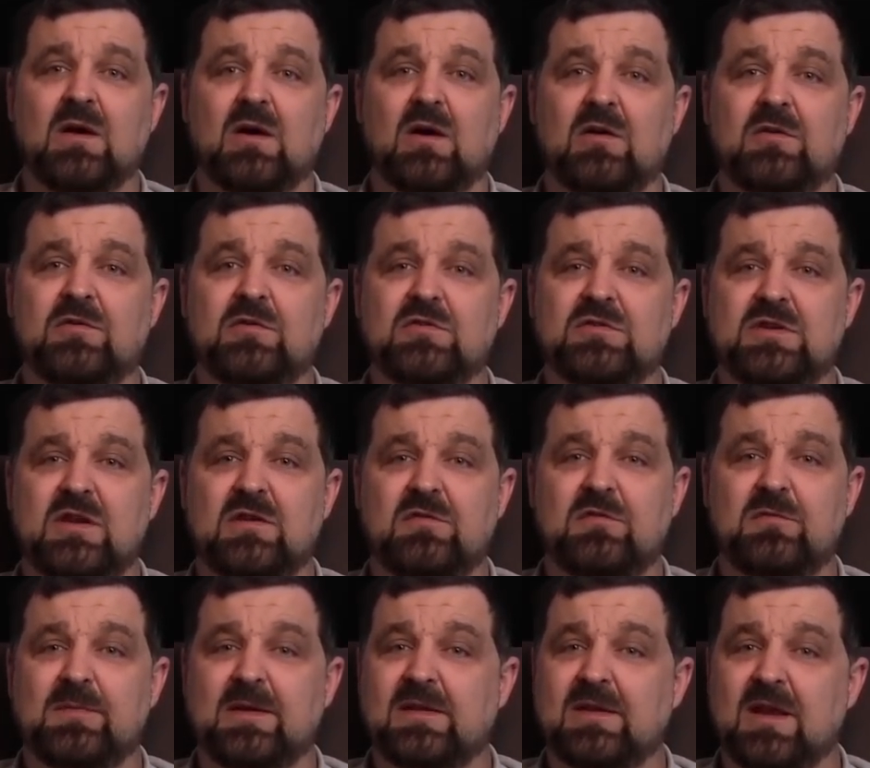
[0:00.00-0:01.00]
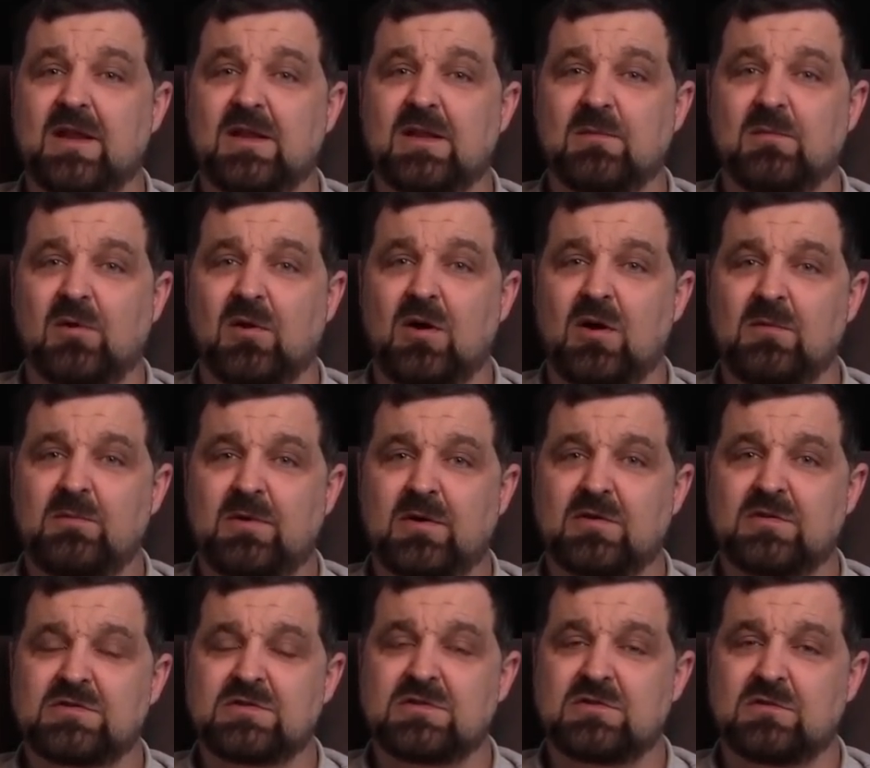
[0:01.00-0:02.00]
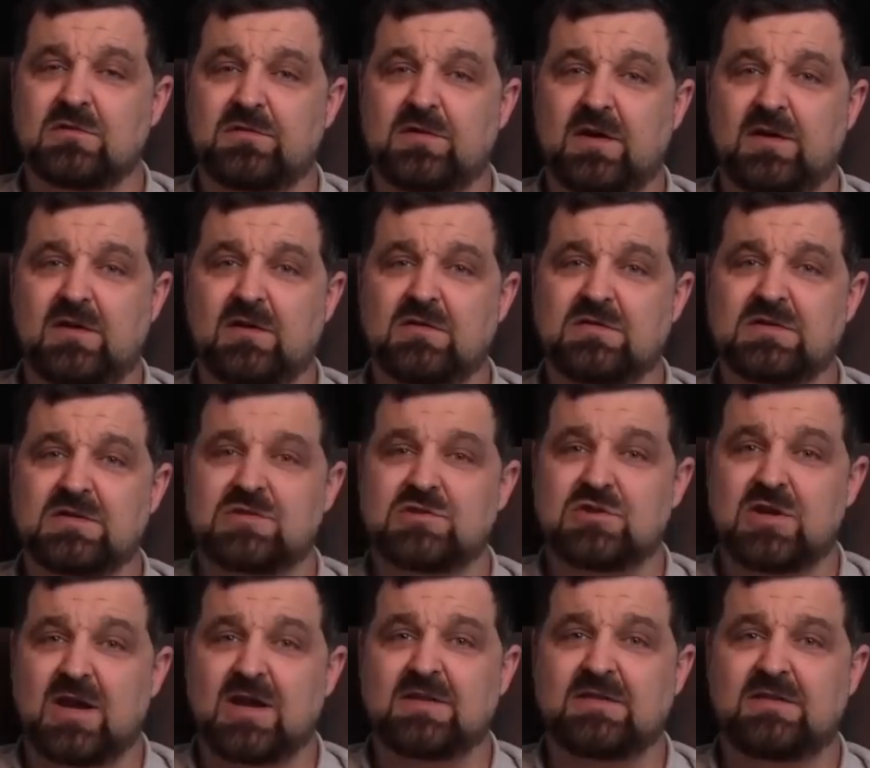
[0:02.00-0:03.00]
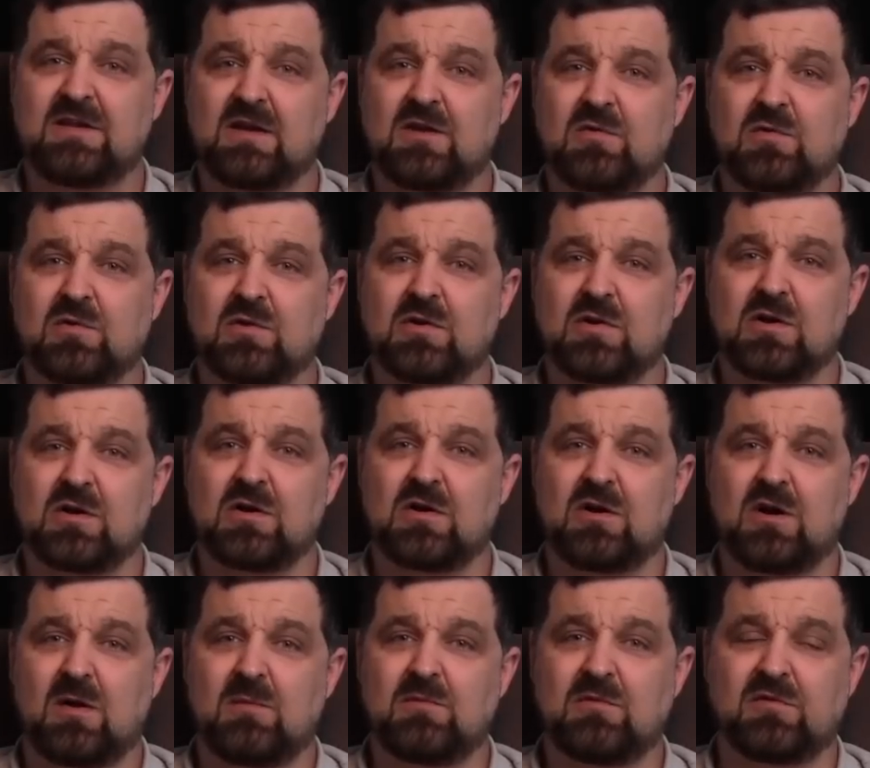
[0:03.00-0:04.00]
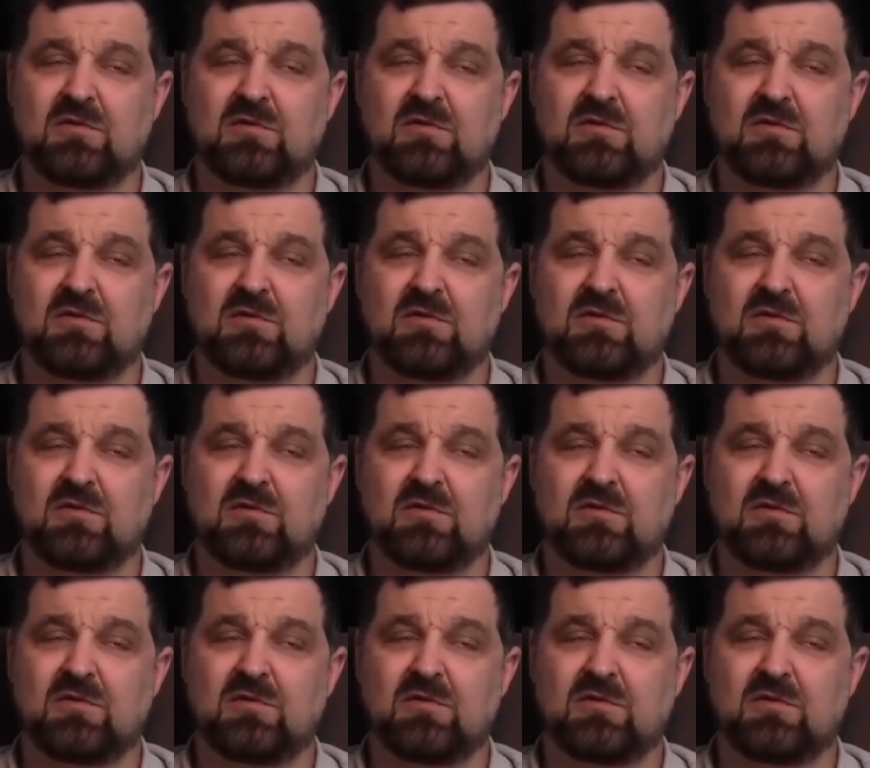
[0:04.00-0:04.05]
Also, sign up for my daily blog posts, and you'll find those at jackstechcorner.com.